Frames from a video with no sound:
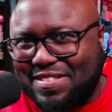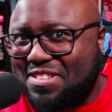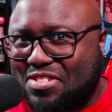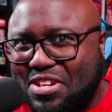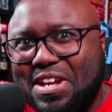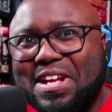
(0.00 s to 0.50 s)

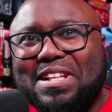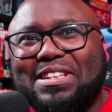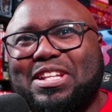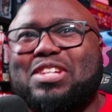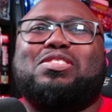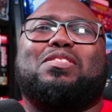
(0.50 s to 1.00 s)
this
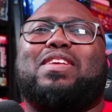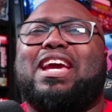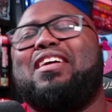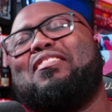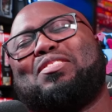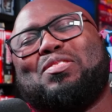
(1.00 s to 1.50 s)
list of
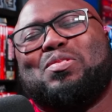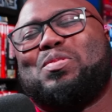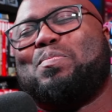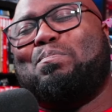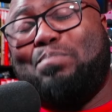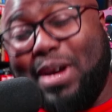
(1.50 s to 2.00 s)
characters,
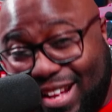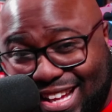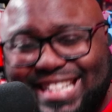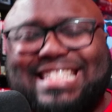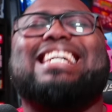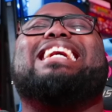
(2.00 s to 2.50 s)

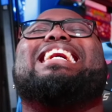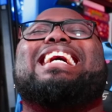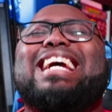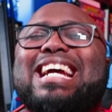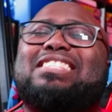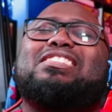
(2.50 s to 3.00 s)
but
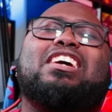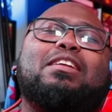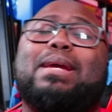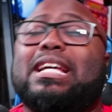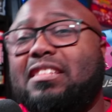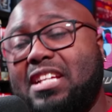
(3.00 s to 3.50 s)
it's gonna
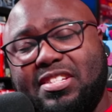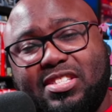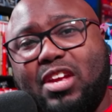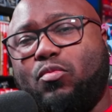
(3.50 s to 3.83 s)
be a list that